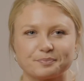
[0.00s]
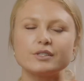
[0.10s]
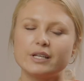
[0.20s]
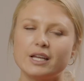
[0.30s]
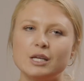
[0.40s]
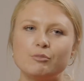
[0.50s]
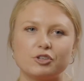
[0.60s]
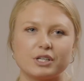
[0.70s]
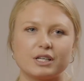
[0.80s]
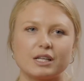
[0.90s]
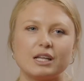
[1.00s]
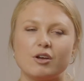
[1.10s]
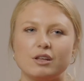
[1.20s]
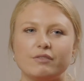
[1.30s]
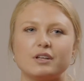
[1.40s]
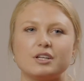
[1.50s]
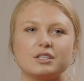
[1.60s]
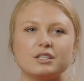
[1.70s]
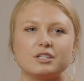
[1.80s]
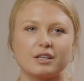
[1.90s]
It's a 10-year project and it only
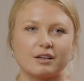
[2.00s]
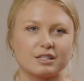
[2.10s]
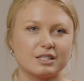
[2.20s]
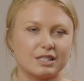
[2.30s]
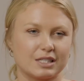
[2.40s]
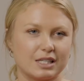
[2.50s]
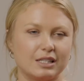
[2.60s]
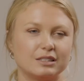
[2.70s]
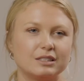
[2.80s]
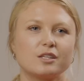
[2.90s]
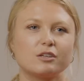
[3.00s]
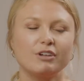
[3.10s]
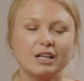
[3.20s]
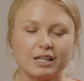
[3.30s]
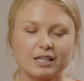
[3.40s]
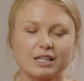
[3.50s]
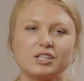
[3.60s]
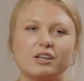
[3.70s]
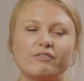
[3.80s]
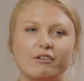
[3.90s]
finished in 2016. So really, it's
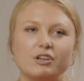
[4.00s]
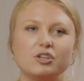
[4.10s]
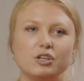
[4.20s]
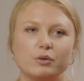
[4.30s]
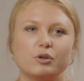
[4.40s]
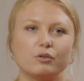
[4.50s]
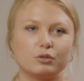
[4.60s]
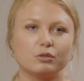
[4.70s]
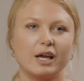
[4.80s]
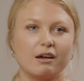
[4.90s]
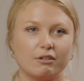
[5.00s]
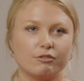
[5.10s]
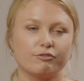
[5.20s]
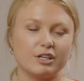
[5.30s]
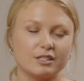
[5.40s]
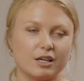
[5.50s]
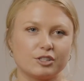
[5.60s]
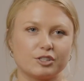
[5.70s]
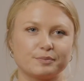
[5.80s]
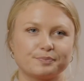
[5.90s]
actually a very new and novel area of
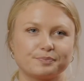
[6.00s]
research.